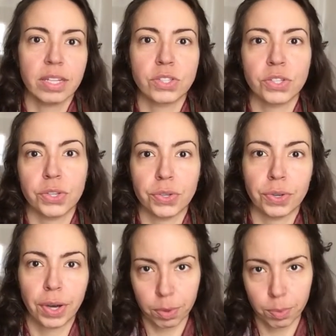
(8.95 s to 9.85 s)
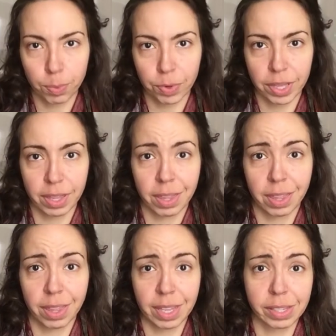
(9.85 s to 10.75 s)
to cope with
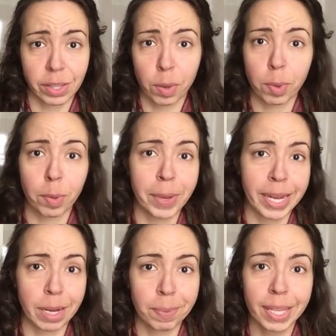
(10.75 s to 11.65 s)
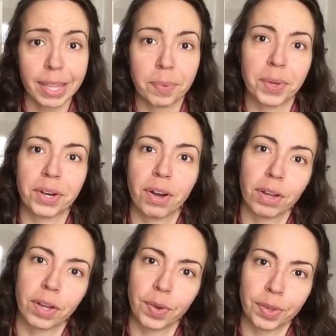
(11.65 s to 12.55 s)
this global pandemic that we are all
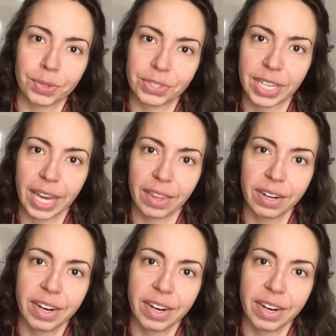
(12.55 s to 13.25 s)
going through together.